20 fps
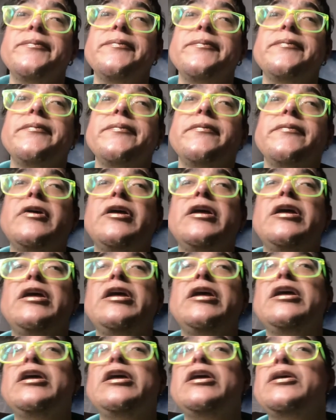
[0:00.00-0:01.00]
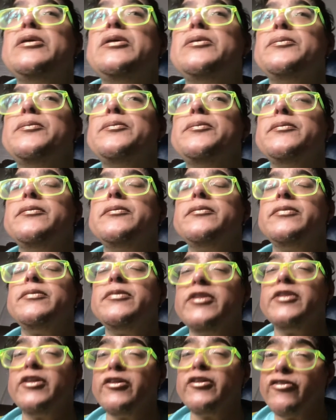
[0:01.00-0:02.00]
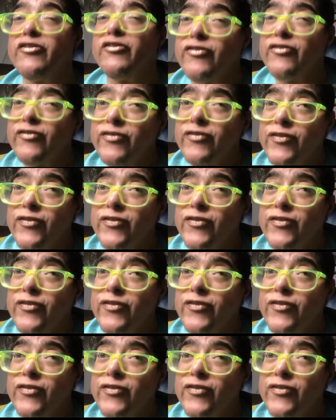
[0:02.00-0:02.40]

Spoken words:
the full answer to that question,